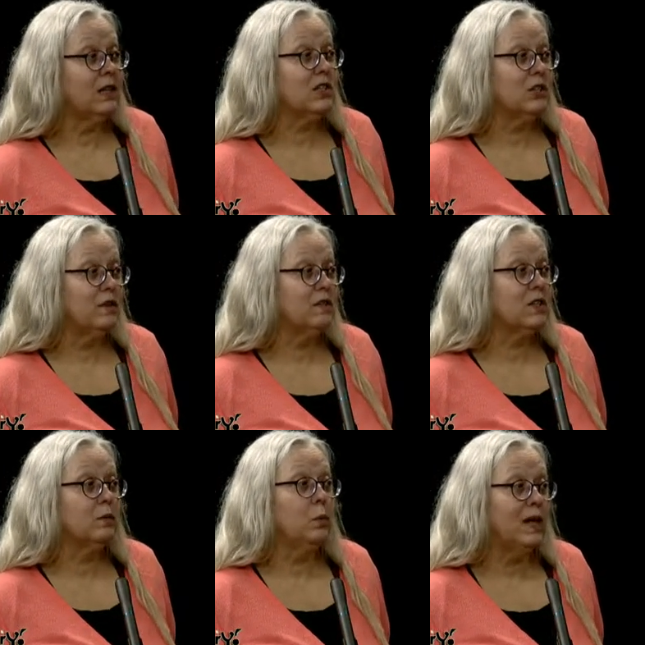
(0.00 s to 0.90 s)
It serves
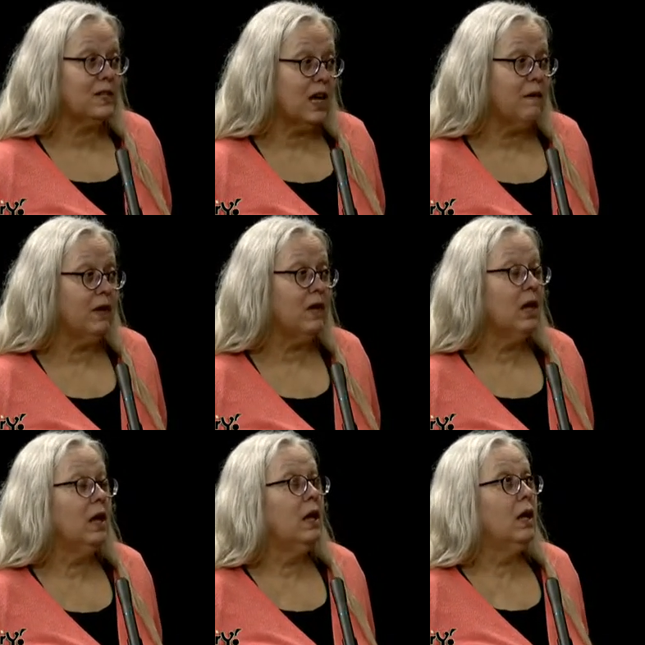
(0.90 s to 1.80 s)
West Haven,
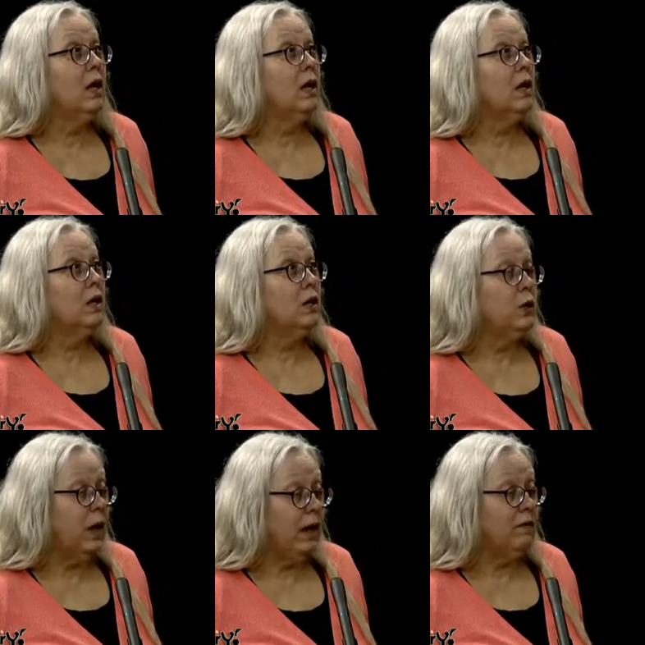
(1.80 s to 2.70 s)

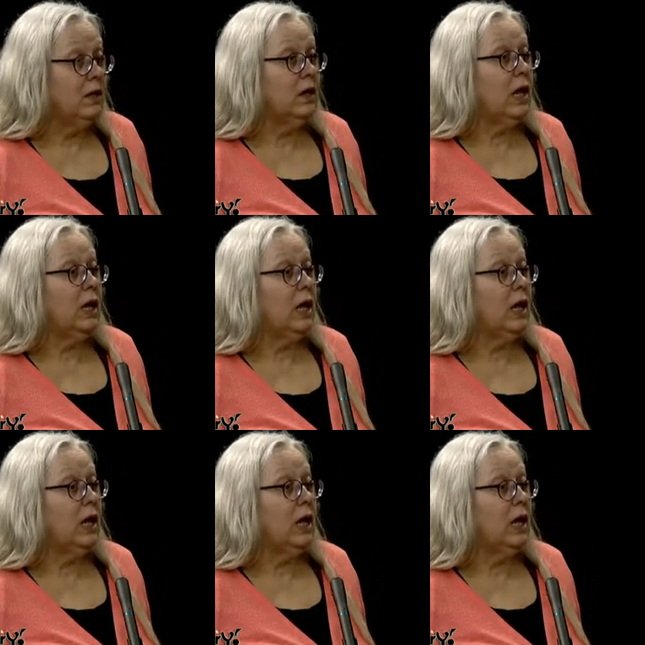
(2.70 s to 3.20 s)
New Haven, and